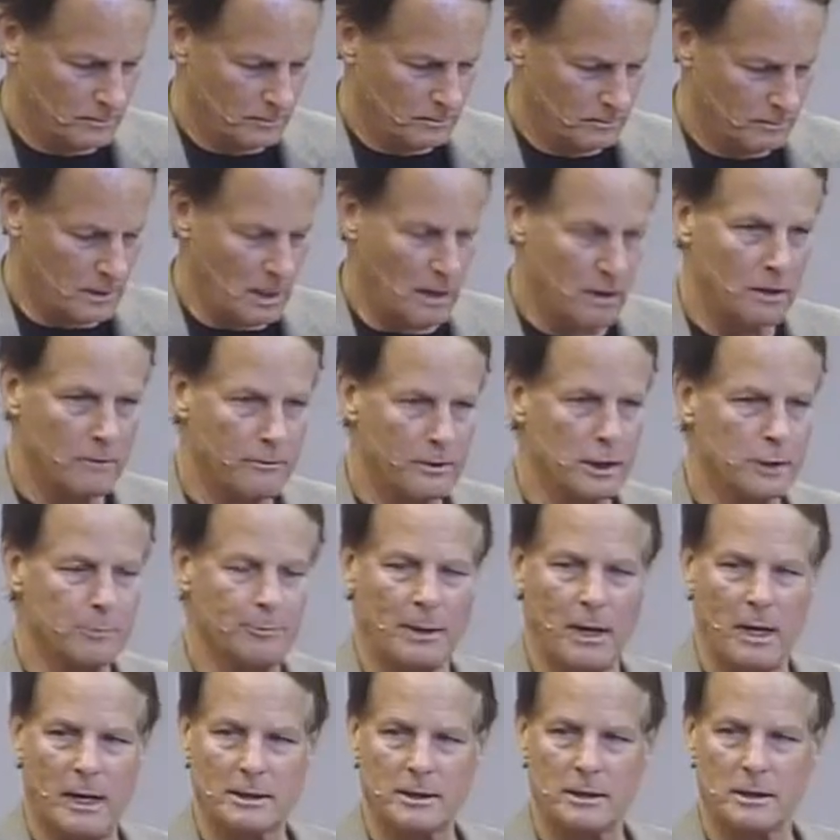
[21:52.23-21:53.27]
Now, her
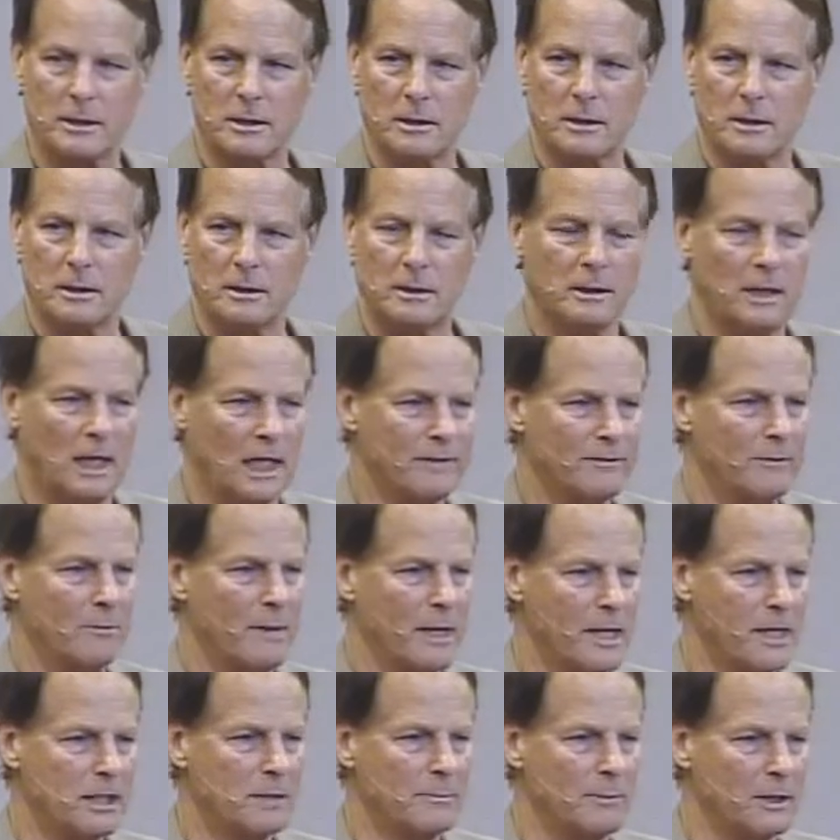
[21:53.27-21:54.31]
response kind of
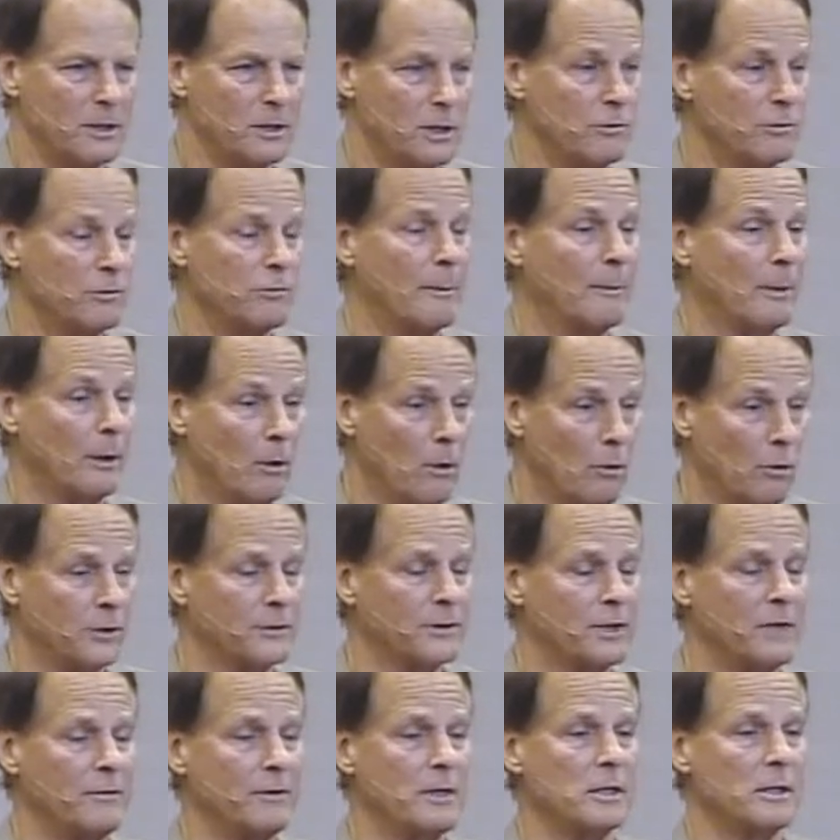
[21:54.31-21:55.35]
amazed me. She was from a local
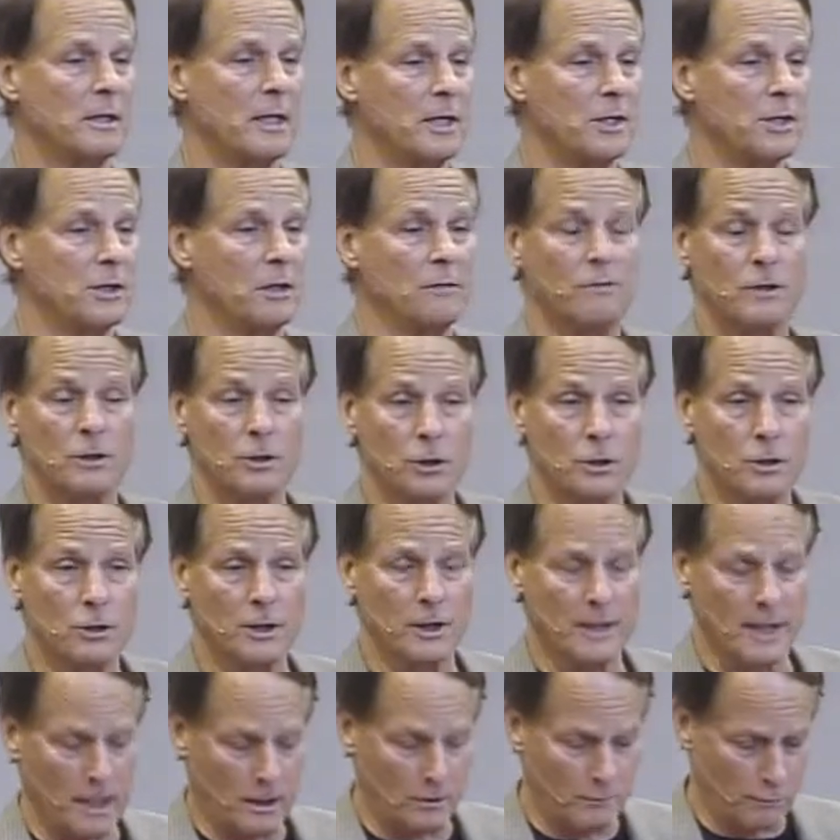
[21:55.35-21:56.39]
TV station in Ventura,
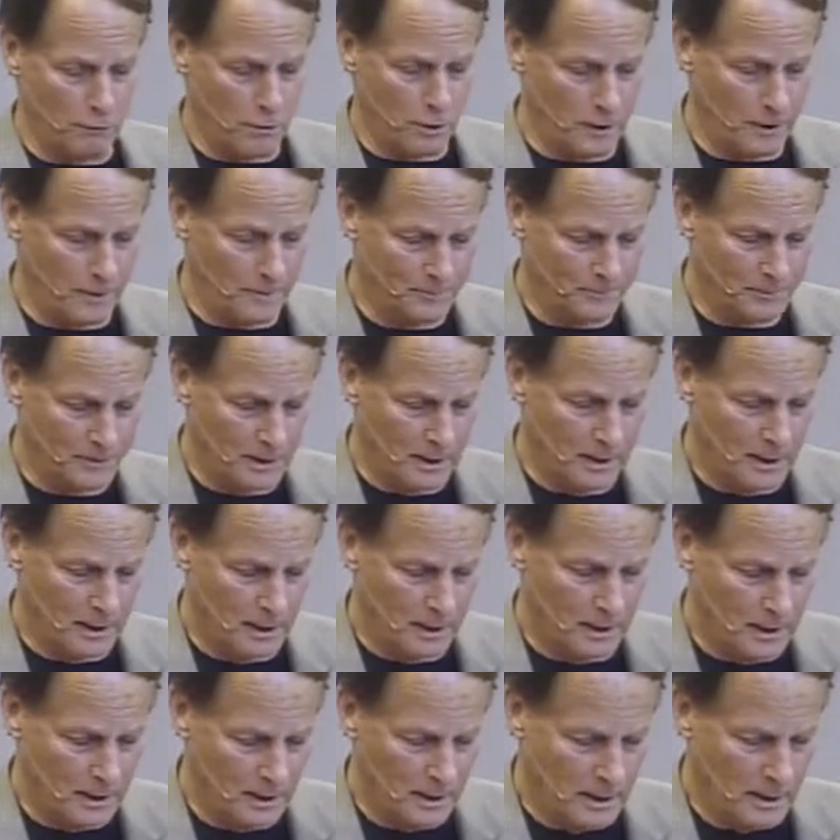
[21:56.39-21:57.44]
California.
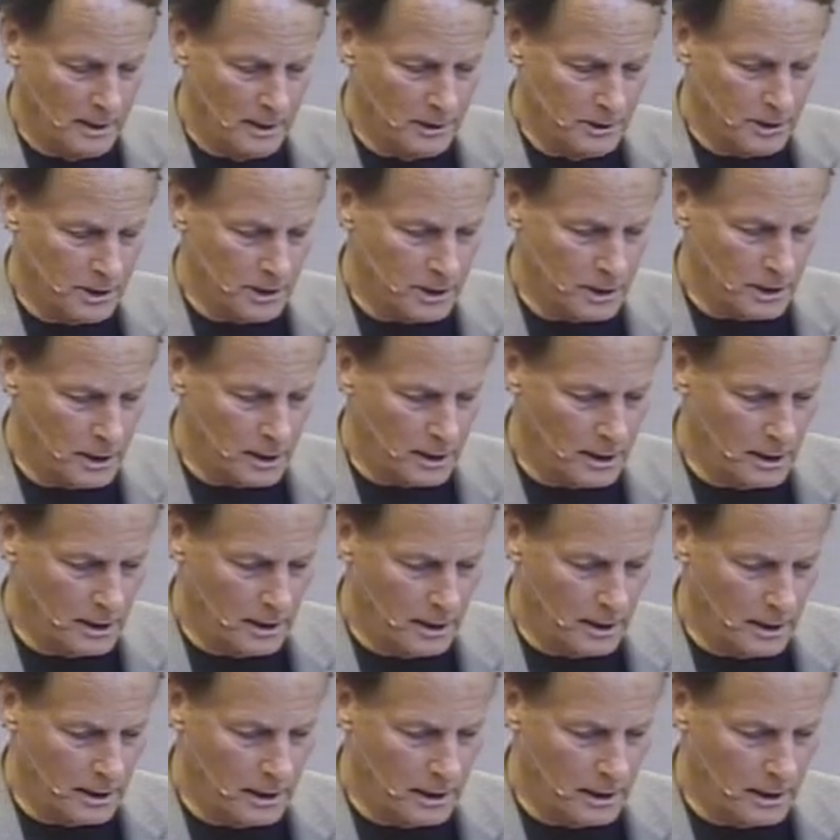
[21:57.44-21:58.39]
She said,